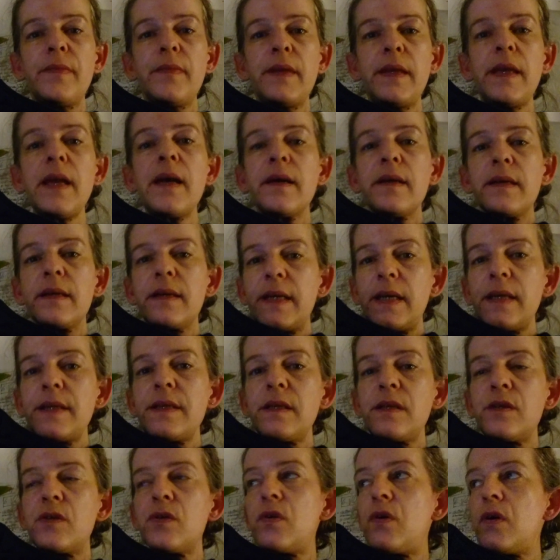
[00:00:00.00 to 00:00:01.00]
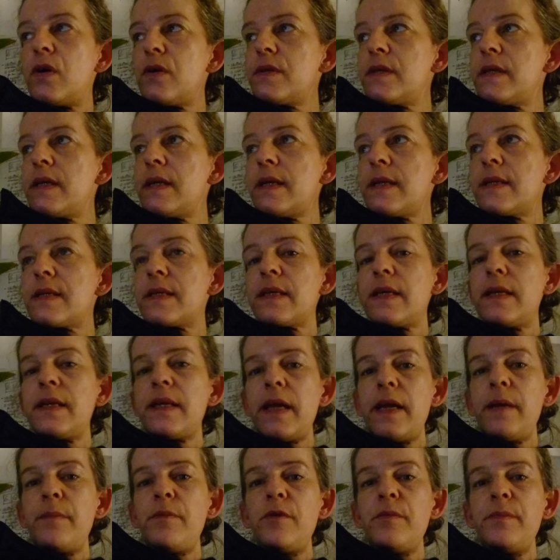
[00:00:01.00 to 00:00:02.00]
yeah, get into contacts,
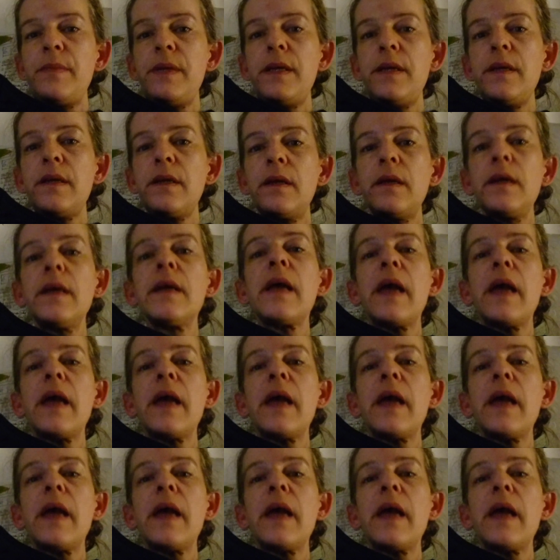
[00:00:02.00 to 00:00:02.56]
enable me,